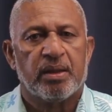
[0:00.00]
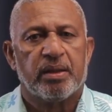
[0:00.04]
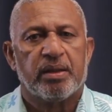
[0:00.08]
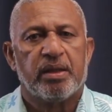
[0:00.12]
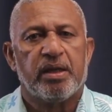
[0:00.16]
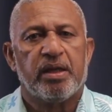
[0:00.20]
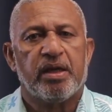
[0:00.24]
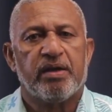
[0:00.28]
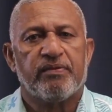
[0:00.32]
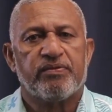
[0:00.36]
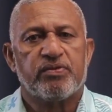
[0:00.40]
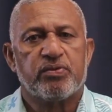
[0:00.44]

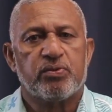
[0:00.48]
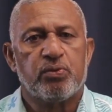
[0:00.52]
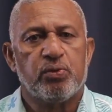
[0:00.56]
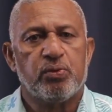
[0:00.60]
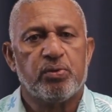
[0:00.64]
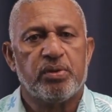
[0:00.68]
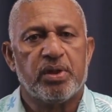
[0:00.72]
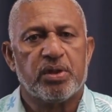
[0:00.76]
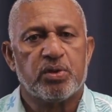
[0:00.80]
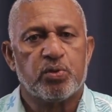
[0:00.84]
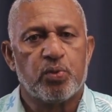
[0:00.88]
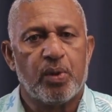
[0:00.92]
They have
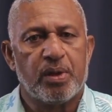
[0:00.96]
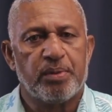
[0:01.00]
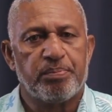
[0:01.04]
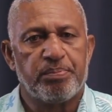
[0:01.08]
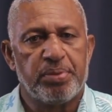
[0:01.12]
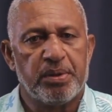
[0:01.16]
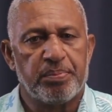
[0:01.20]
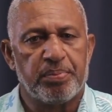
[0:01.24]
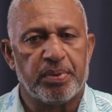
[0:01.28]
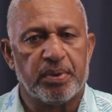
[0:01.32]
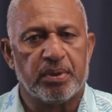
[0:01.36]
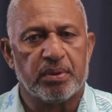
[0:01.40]
stood as one
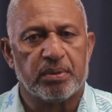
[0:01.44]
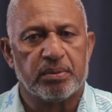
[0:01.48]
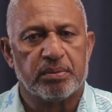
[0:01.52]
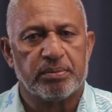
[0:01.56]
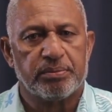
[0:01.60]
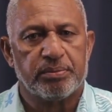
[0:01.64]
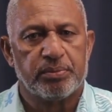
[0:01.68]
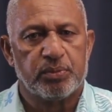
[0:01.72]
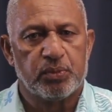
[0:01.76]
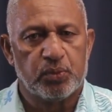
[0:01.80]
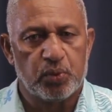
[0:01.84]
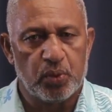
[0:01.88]
people,
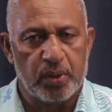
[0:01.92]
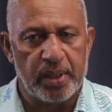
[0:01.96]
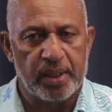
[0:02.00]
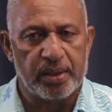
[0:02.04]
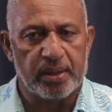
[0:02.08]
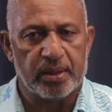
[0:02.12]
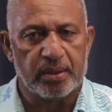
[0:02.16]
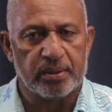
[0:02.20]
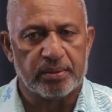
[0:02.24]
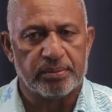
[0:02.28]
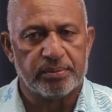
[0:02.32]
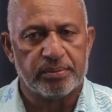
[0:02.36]

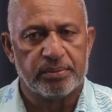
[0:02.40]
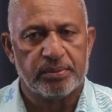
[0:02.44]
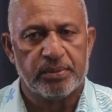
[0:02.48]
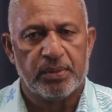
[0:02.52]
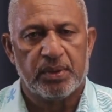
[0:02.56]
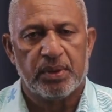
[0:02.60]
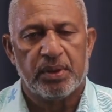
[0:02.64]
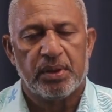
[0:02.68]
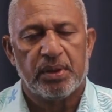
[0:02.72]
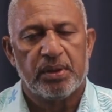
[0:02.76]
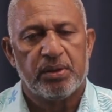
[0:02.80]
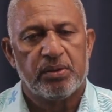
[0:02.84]
together,
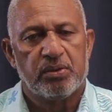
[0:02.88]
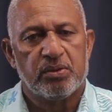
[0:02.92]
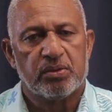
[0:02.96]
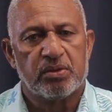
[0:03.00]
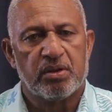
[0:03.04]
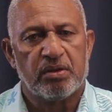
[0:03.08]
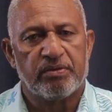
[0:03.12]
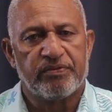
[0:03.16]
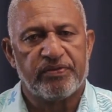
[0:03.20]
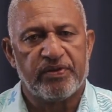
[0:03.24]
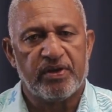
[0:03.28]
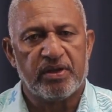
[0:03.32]
to
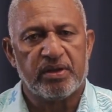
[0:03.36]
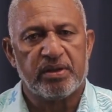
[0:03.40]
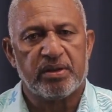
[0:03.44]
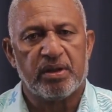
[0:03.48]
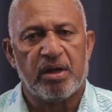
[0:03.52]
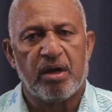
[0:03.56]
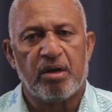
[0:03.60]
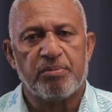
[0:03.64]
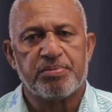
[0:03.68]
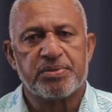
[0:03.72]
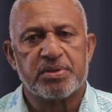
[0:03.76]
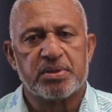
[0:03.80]
confront
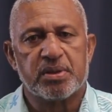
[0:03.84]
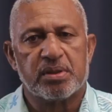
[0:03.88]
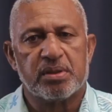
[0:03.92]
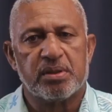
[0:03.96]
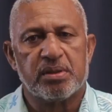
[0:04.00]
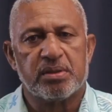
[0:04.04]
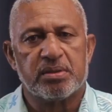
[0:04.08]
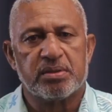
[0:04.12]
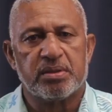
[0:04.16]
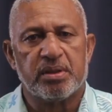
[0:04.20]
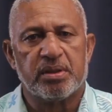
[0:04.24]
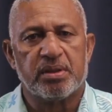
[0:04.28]
the
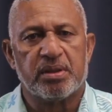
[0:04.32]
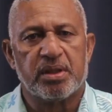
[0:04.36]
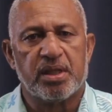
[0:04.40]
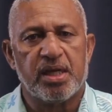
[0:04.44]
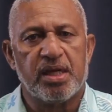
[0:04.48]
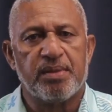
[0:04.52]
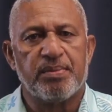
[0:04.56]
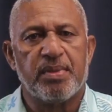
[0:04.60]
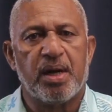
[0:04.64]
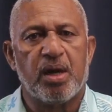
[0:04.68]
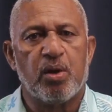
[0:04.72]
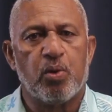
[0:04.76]
obstacles that
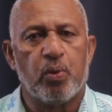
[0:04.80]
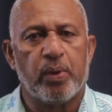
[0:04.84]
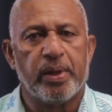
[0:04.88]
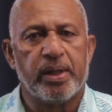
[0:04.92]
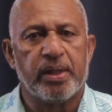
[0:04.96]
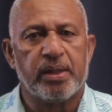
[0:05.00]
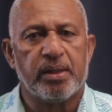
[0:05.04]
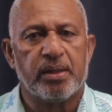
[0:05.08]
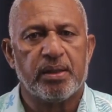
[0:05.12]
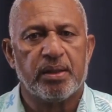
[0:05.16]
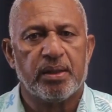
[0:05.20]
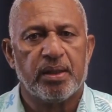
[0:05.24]
came our
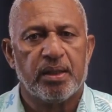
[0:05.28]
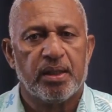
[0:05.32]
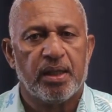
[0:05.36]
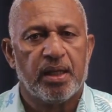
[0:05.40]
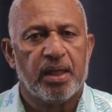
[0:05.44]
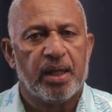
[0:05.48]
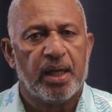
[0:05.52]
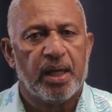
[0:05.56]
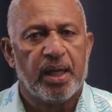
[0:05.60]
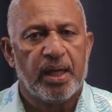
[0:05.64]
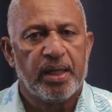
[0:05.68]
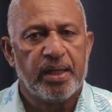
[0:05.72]
way
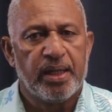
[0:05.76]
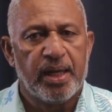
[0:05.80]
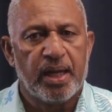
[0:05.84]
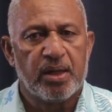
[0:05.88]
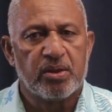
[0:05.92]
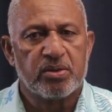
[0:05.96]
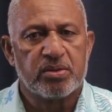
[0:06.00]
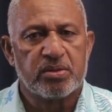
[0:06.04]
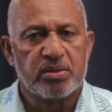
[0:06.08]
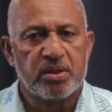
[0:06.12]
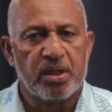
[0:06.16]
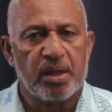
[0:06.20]
and
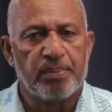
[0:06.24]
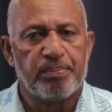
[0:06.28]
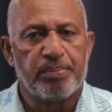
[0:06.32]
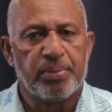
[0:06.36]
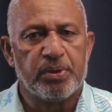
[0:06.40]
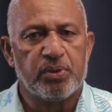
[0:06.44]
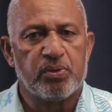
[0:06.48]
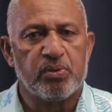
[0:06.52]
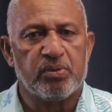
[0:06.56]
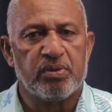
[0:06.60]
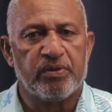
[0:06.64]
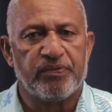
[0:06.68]
now step
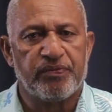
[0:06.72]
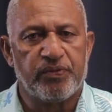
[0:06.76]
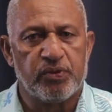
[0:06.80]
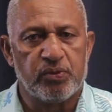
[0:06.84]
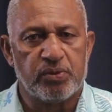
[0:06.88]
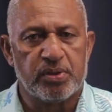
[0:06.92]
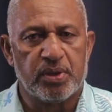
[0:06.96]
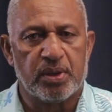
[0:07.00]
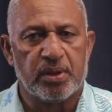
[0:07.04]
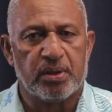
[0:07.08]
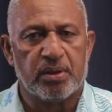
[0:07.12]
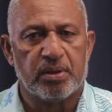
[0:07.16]
into the
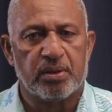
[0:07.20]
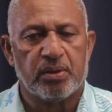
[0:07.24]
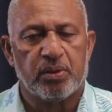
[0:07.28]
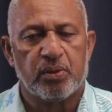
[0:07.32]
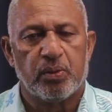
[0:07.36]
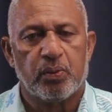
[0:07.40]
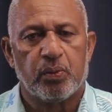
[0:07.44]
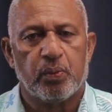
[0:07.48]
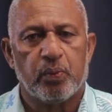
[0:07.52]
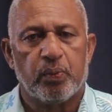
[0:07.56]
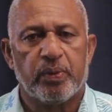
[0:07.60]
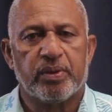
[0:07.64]
future
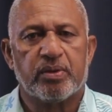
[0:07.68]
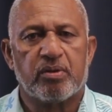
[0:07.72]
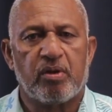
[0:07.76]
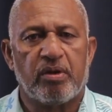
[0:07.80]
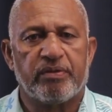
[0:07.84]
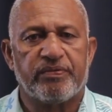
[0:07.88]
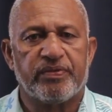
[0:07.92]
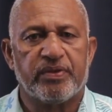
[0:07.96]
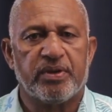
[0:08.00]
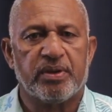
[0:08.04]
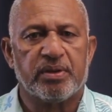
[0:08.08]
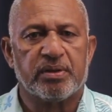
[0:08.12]
with
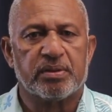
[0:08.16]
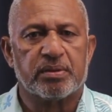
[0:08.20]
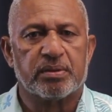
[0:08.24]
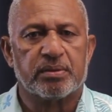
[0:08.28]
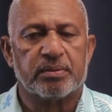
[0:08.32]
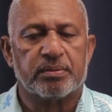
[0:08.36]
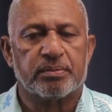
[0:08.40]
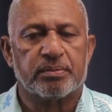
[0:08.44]
confidence.